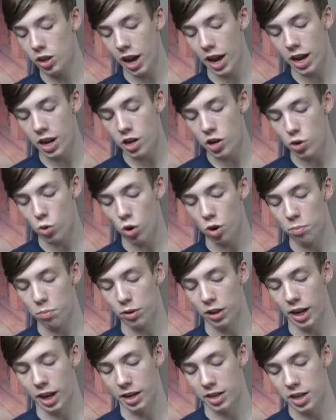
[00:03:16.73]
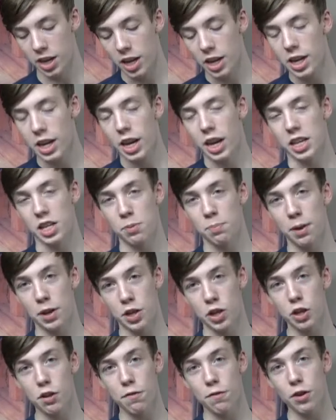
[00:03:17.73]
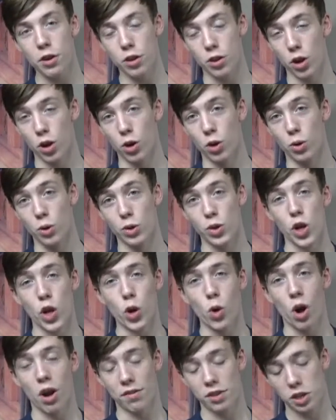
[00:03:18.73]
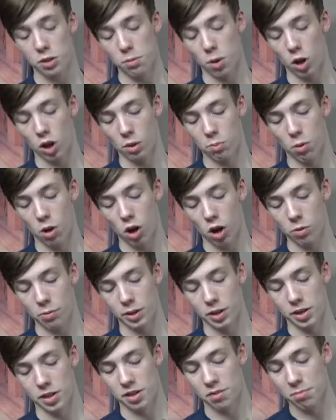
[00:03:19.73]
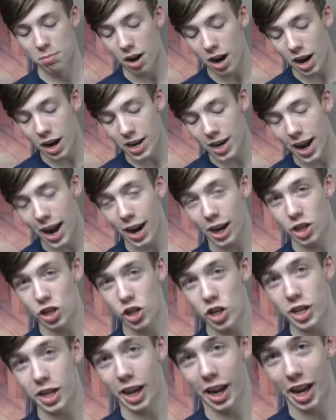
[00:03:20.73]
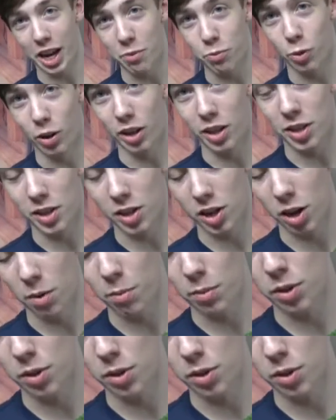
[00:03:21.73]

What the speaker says: indoor plant, especially for those who have small apartments. Mine actually came with some